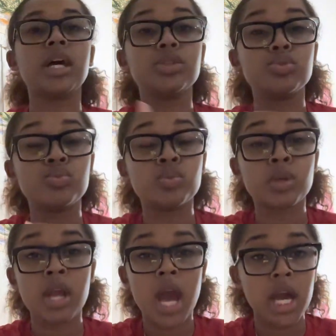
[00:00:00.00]
do
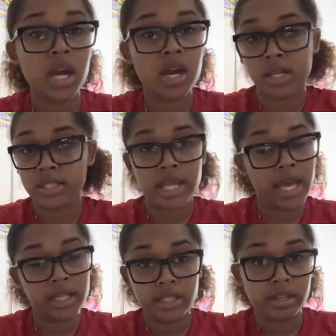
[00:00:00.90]
not
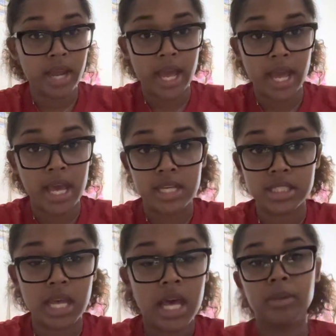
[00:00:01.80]
contact their ass,
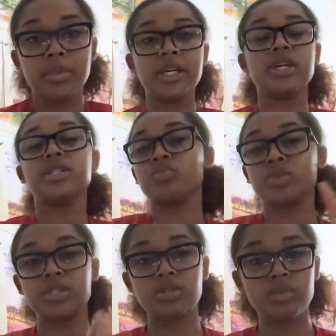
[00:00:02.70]
because
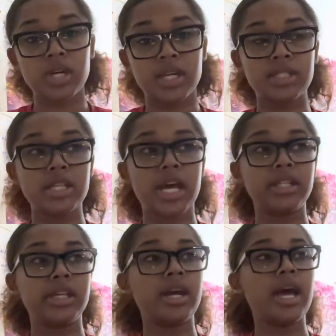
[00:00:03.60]
once you contact
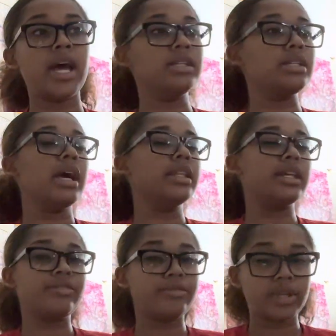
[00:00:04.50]
their ass, they
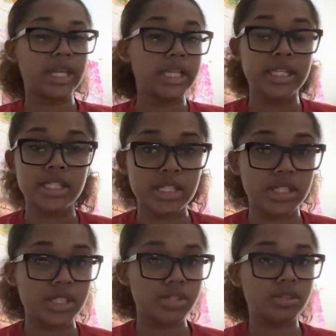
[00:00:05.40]
feel like they
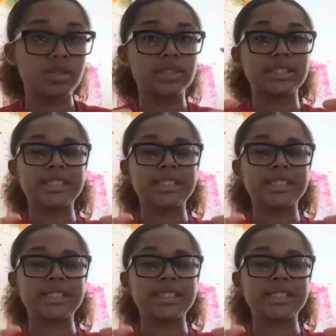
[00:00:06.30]
still